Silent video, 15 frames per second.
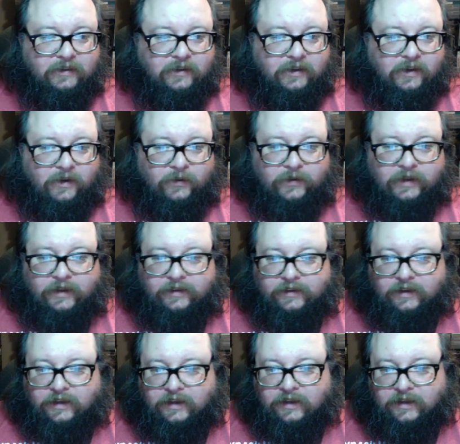Okay,
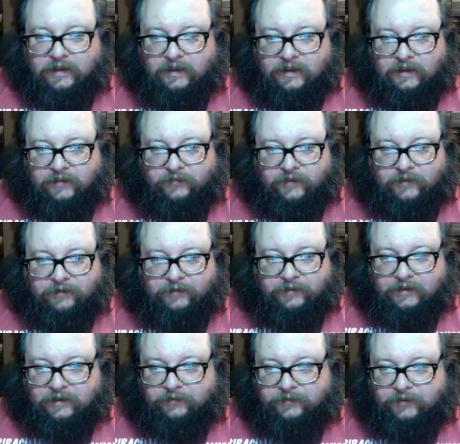wrapping
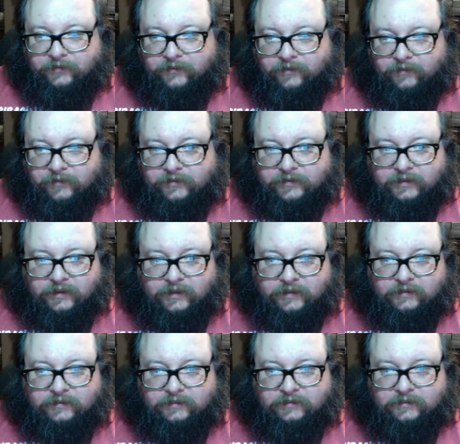it up here. We're almost
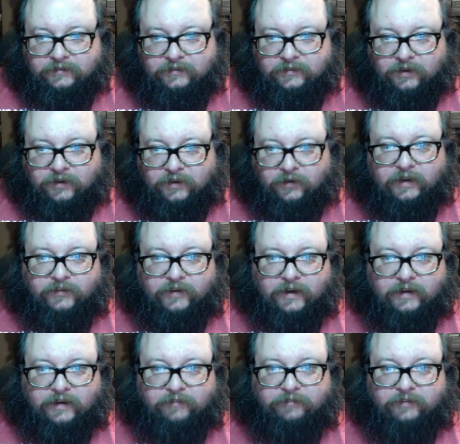done. Oh yeah, track
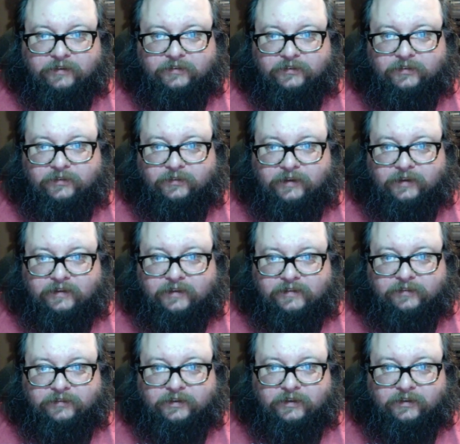and field too, though. We got to see a
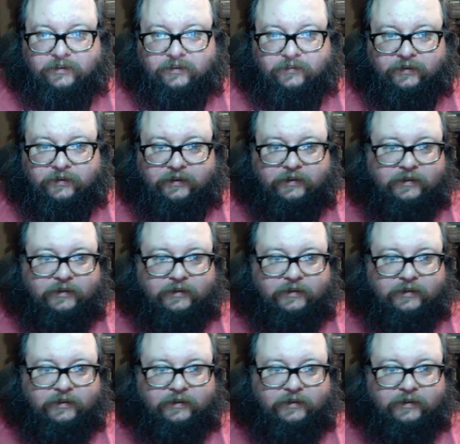video, don't we?